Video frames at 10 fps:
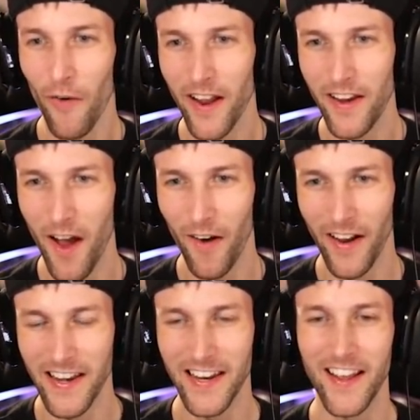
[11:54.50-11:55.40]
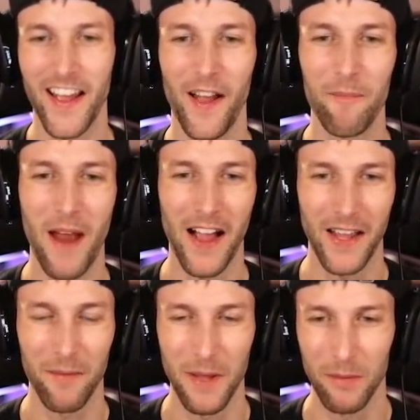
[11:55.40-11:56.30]
Wait, no, I need it, I'm not
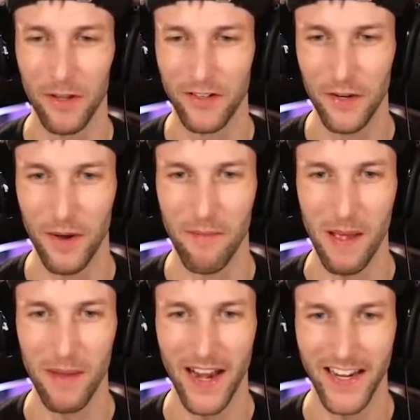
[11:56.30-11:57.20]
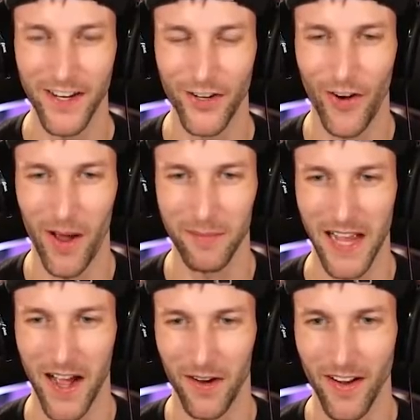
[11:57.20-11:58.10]
gonna be able to do it. Maybe I need to drop
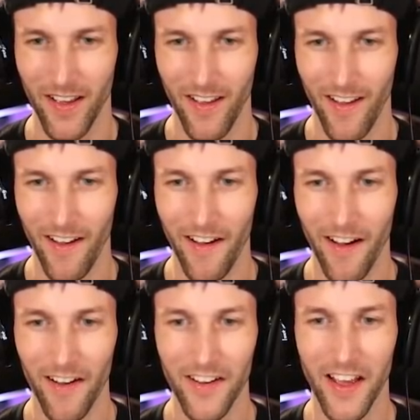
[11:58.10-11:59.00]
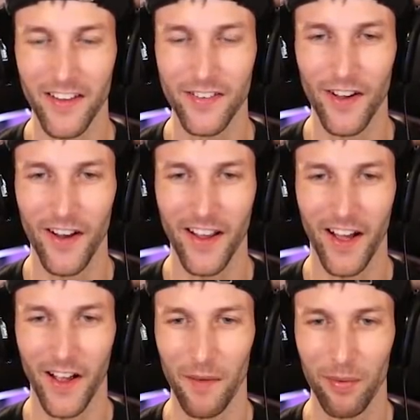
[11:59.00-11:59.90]
down. Okay, Sonic
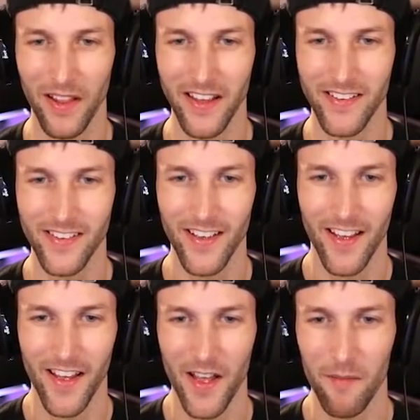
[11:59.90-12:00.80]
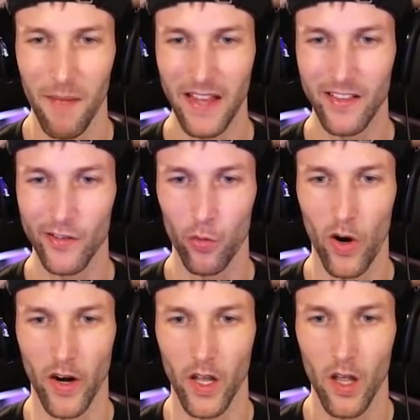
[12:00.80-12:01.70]
Huggy, please, make this
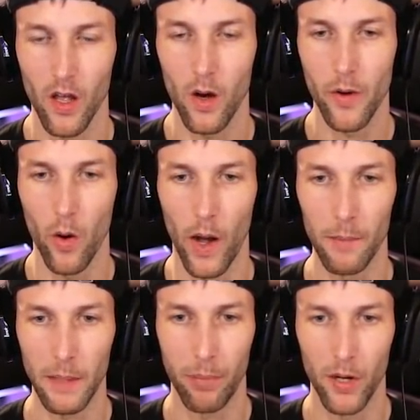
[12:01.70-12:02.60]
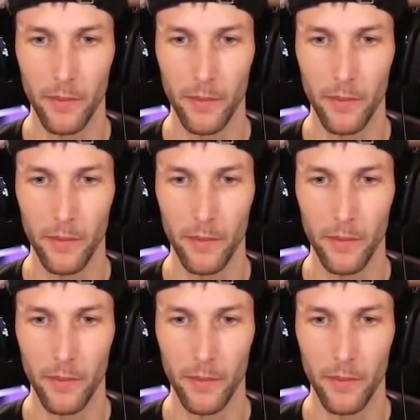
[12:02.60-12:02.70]
work. Oh no, I'm like